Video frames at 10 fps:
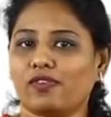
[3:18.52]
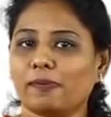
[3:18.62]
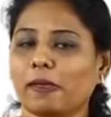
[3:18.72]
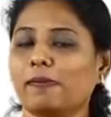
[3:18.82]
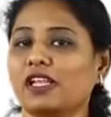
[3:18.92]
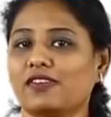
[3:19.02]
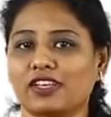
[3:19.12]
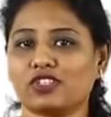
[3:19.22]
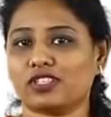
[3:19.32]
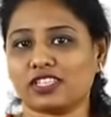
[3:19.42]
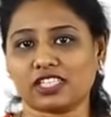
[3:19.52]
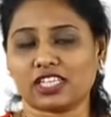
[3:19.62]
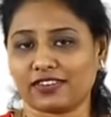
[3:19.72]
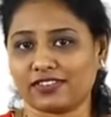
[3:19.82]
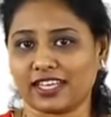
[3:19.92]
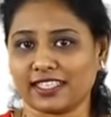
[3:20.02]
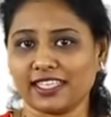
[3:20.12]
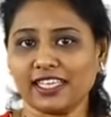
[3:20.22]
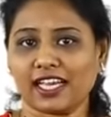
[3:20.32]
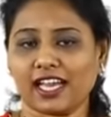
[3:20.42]
When people invest on search
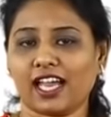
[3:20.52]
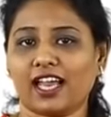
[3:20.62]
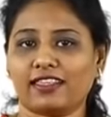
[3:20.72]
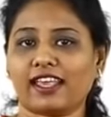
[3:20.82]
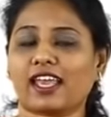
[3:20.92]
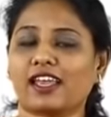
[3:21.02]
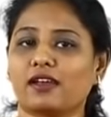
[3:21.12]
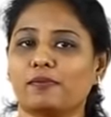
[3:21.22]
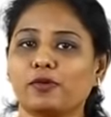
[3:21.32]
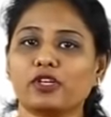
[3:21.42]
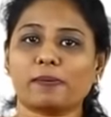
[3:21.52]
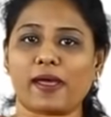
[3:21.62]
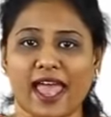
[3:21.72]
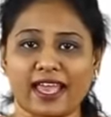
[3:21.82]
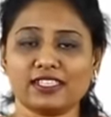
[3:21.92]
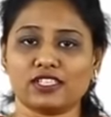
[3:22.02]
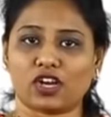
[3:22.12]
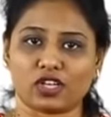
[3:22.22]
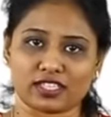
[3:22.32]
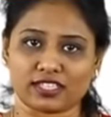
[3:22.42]
advertising, they put up
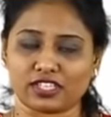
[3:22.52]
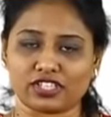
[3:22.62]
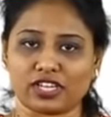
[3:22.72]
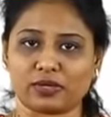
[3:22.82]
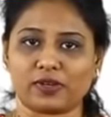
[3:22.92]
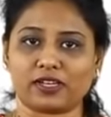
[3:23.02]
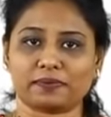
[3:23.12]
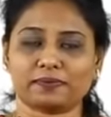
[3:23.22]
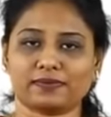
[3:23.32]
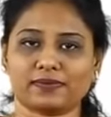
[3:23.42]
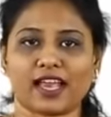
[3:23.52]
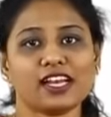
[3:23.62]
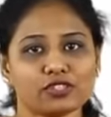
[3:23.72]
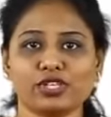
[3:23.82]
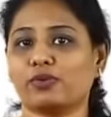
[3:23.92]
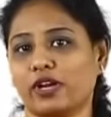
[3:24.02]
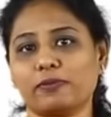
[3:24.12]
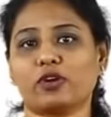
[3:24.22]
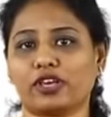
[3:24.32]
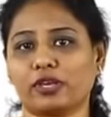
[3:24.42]
ads on the search network. I'll show you what
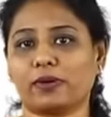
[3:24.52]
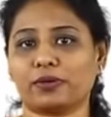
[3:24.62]
I'm talking